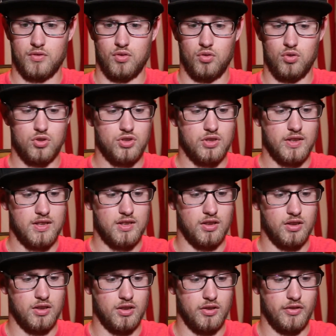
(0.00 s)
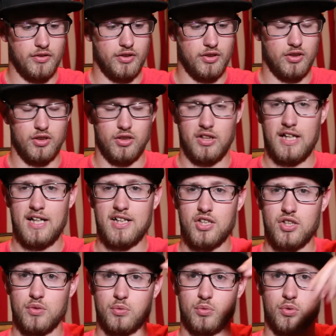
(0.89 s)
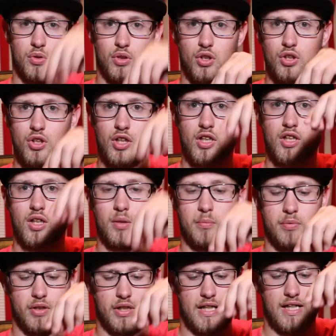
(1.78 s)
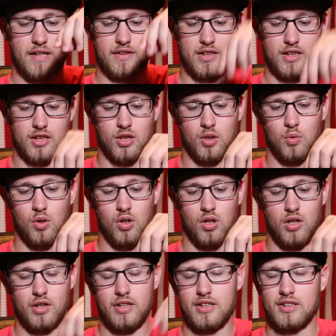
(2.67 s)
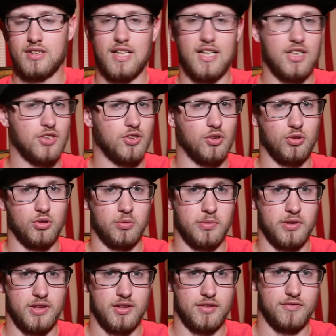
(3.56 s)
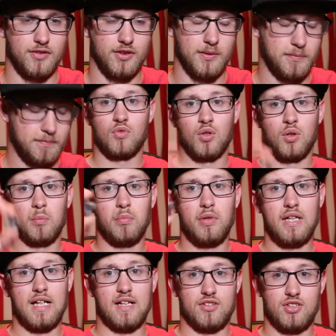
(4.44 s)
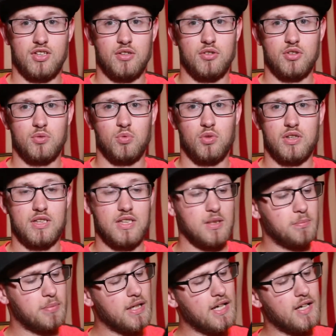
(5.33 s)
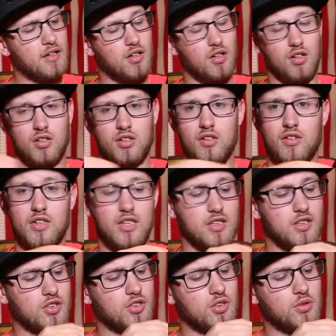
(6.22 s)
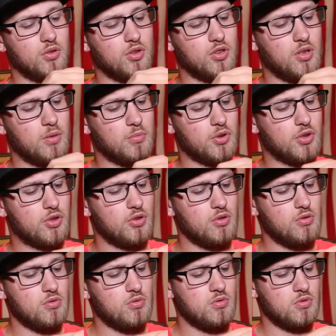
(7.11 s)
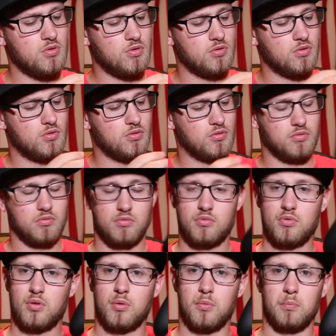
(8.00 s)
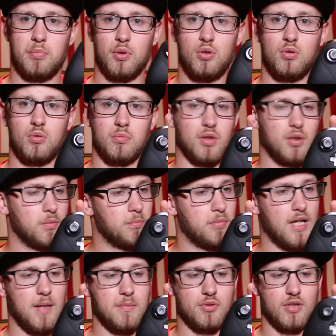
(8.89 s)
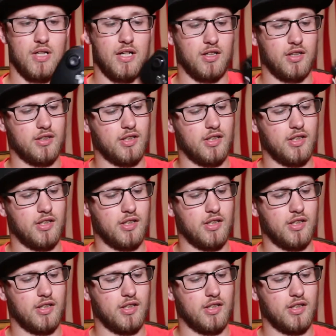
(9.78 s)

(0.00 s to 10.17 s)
Looks like the actual hookup on how they go on is actually a little bit different. But now Series 1 D-pad on Elite controller number 2, boom, pops right on